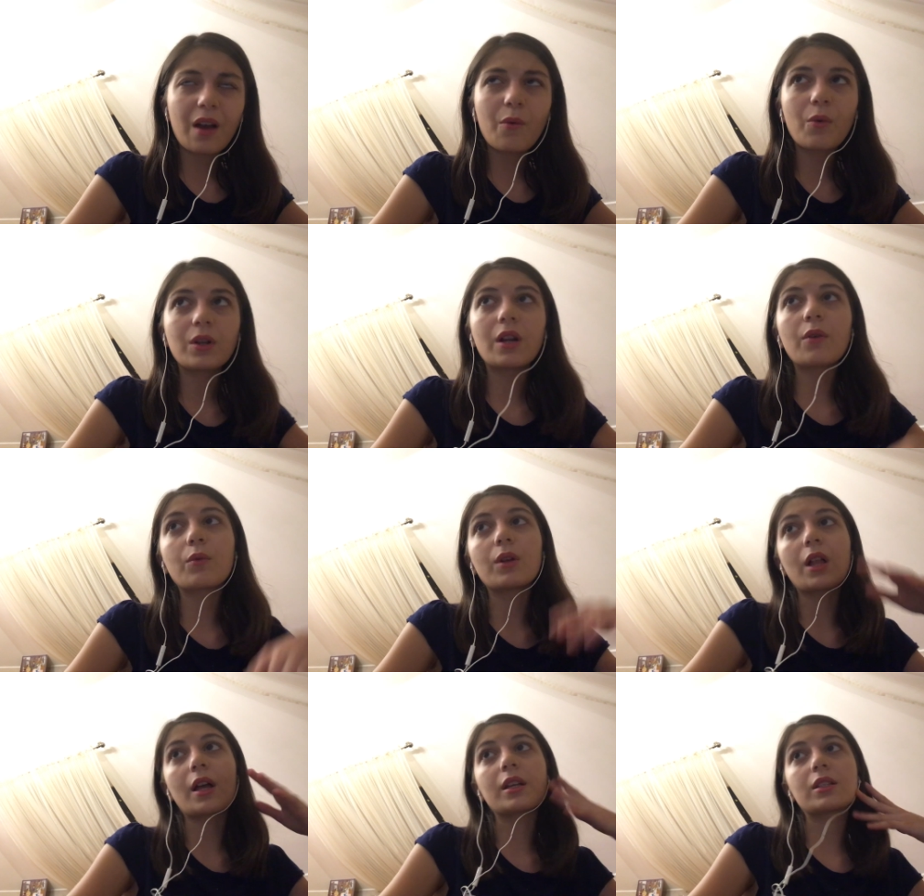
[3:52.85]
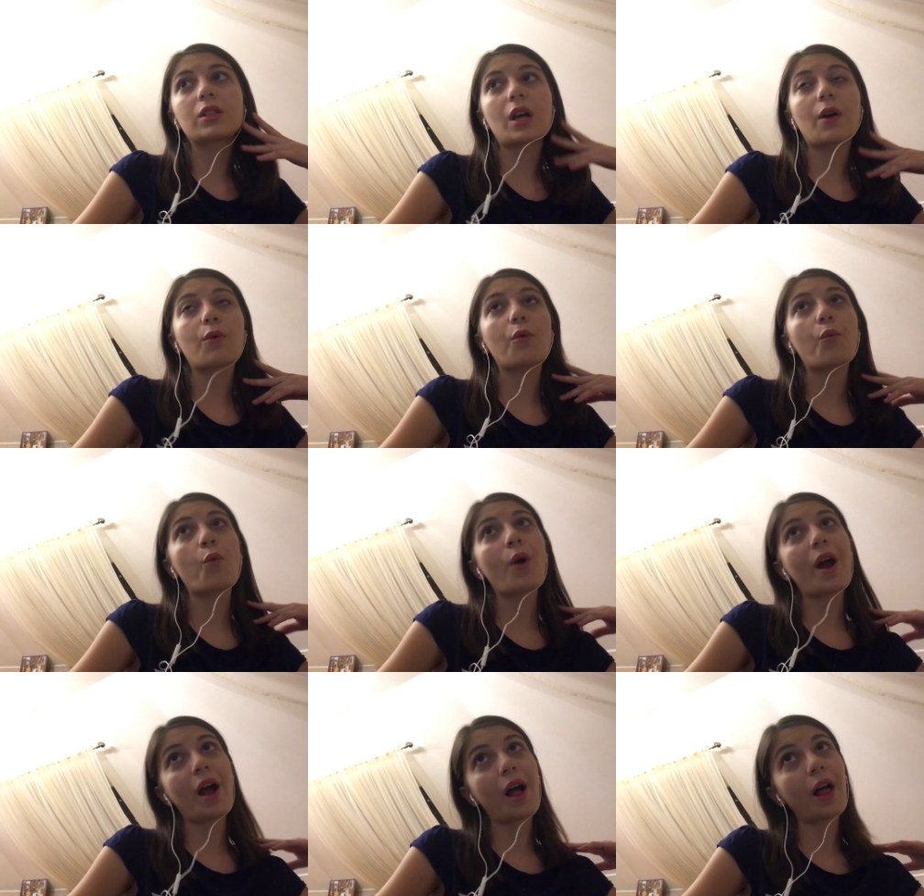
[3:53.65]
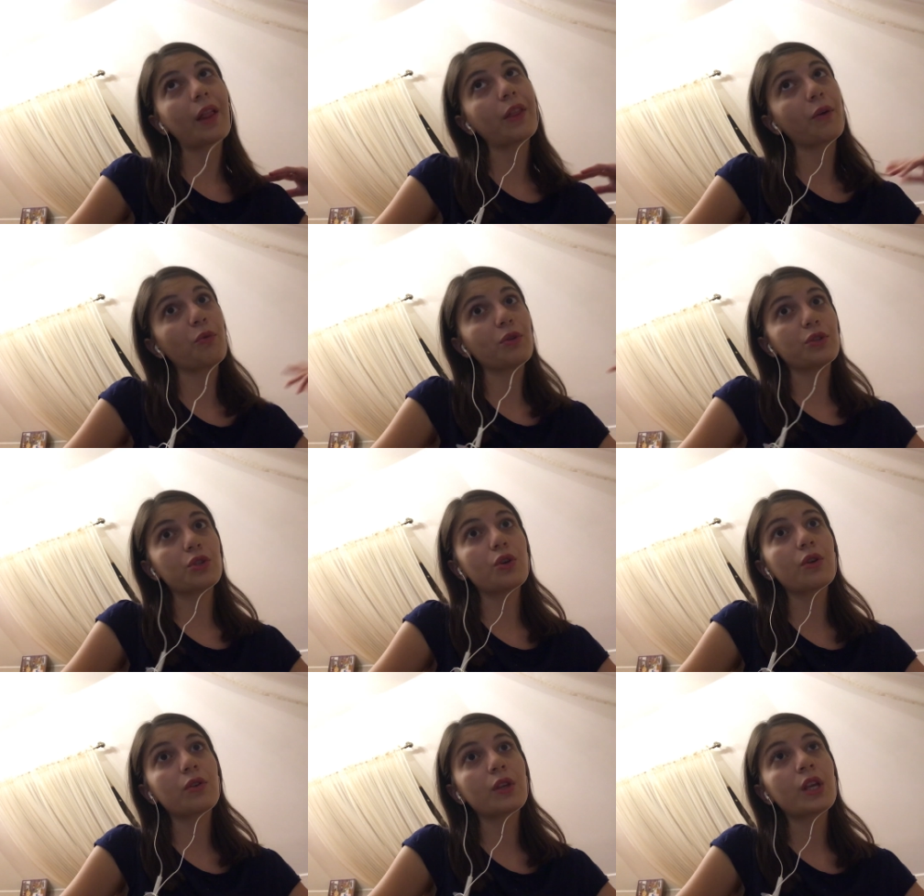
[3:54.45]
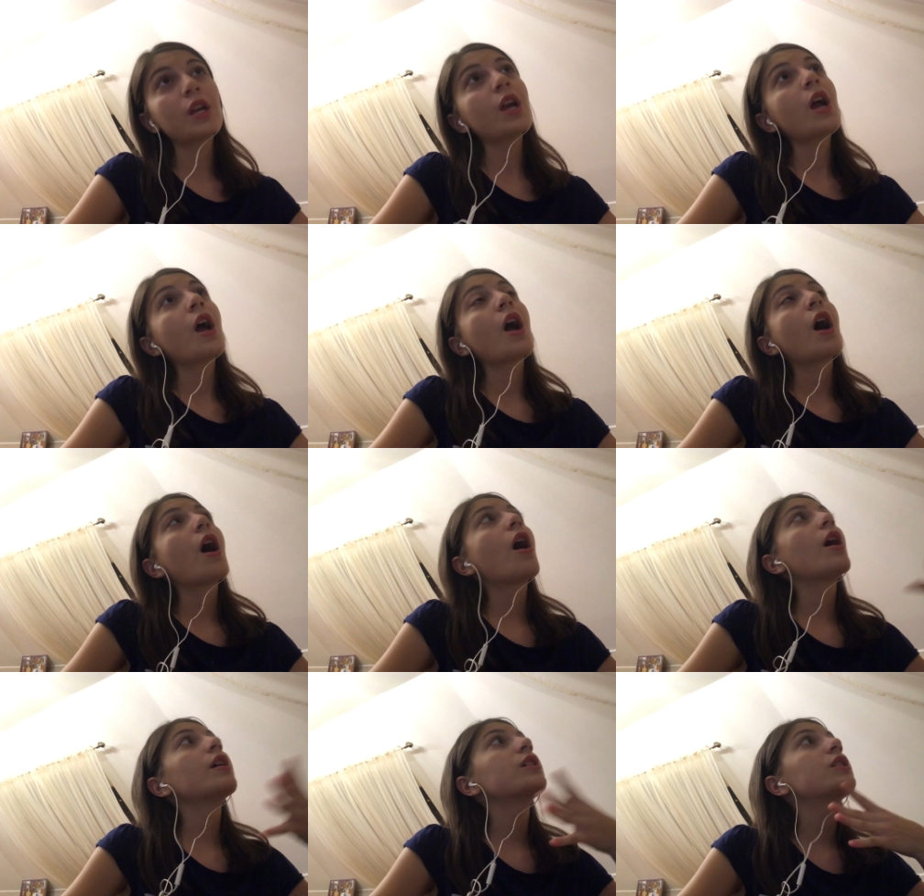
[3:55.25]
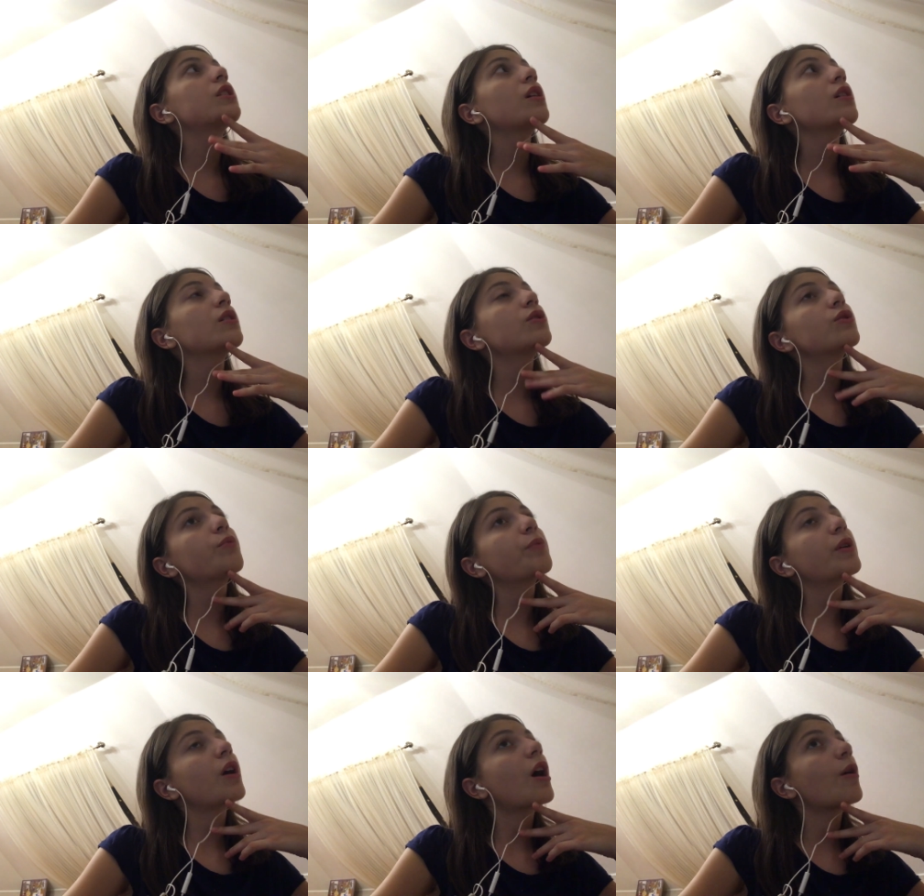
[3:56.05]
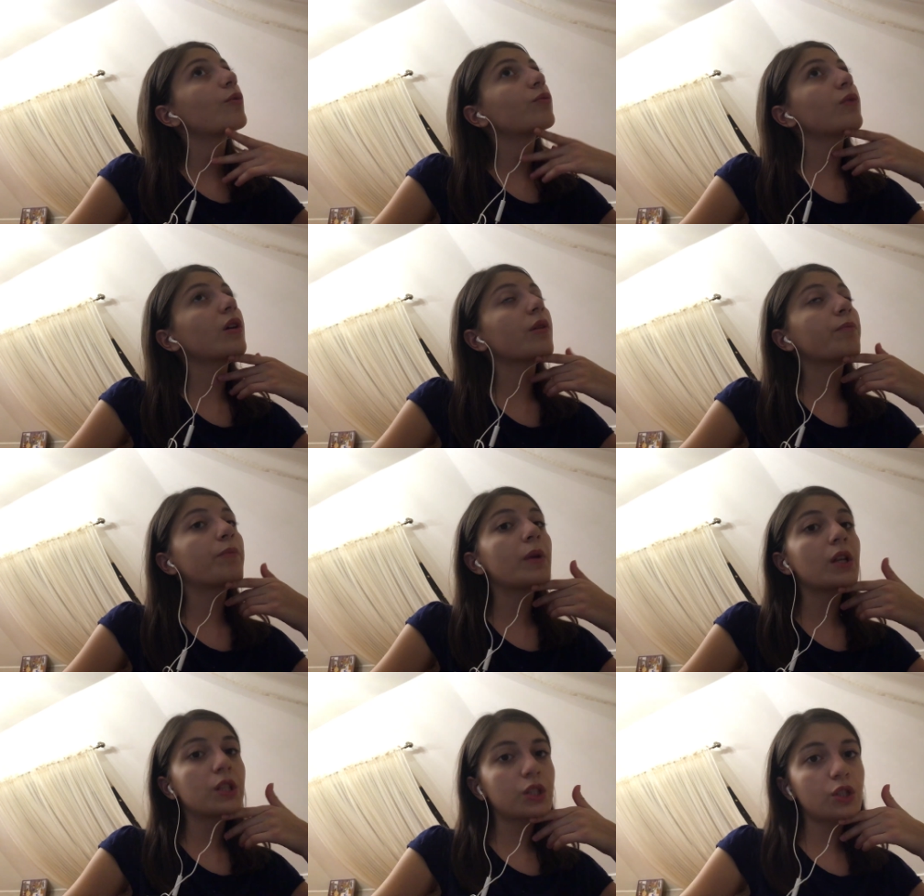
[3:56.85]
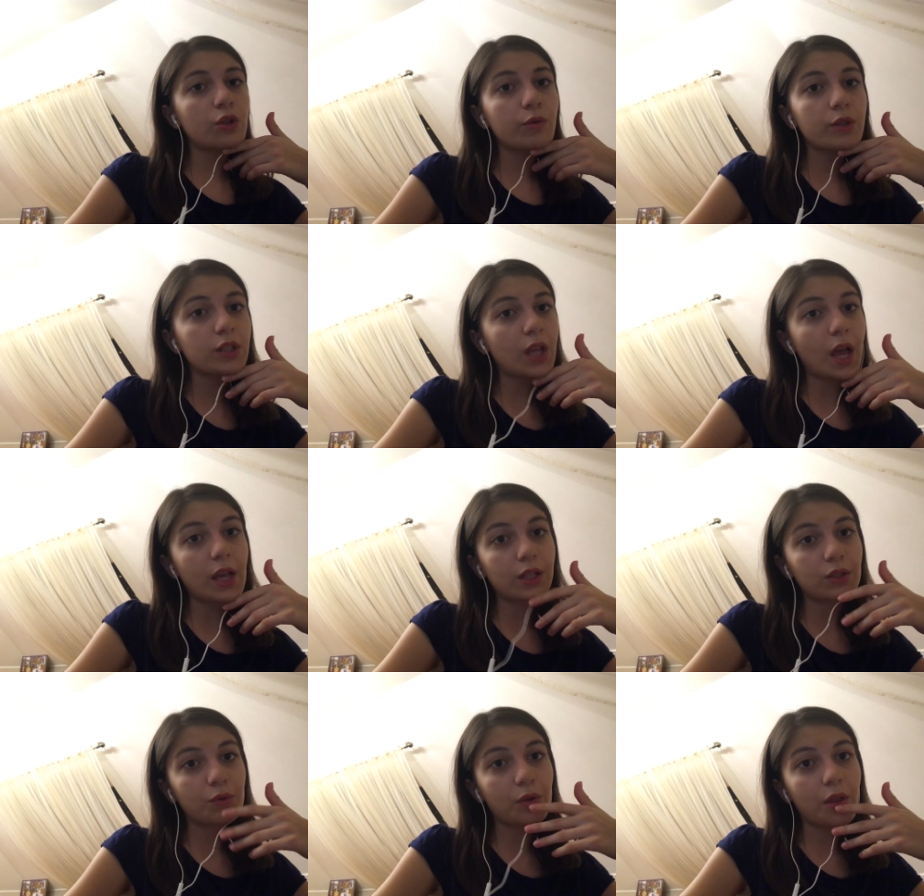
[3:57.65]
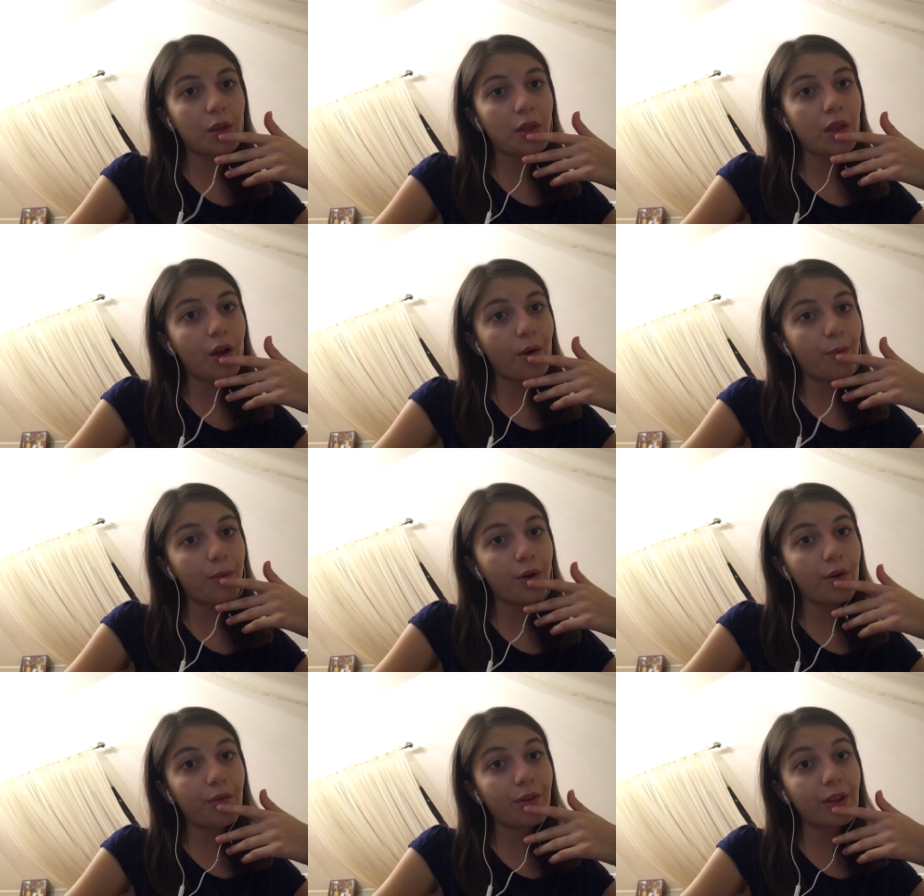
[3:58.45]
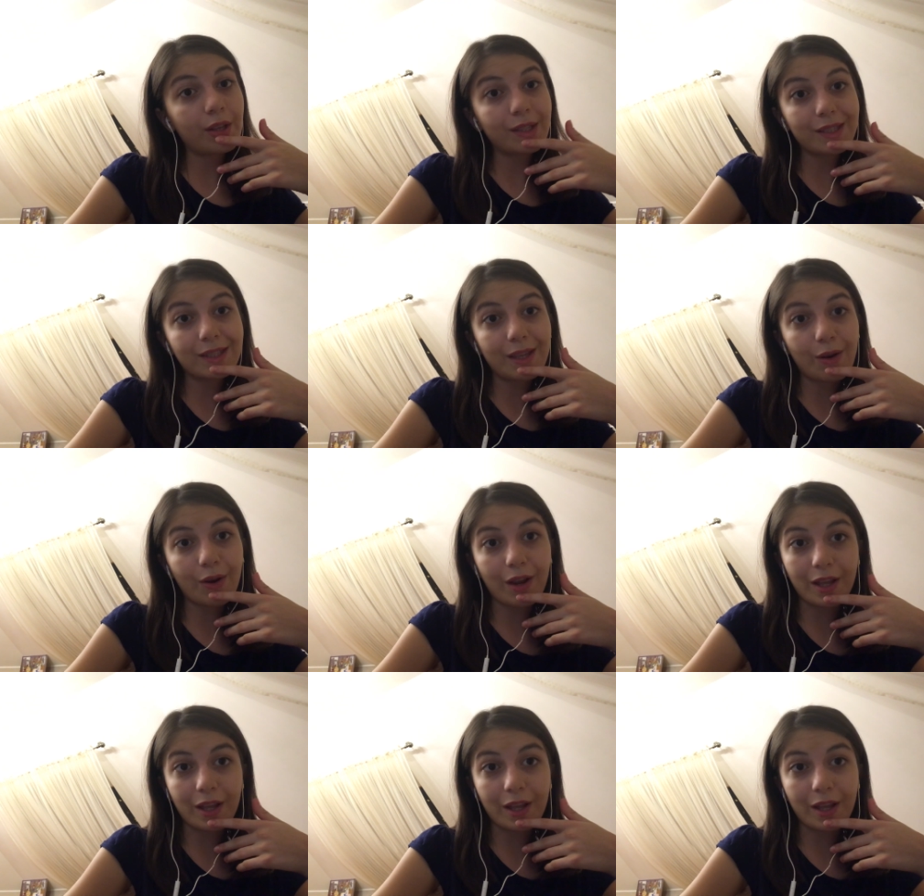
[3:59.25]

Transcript: When I realized how well they were doing, I started to become a bit too obsessed with the number of hits they're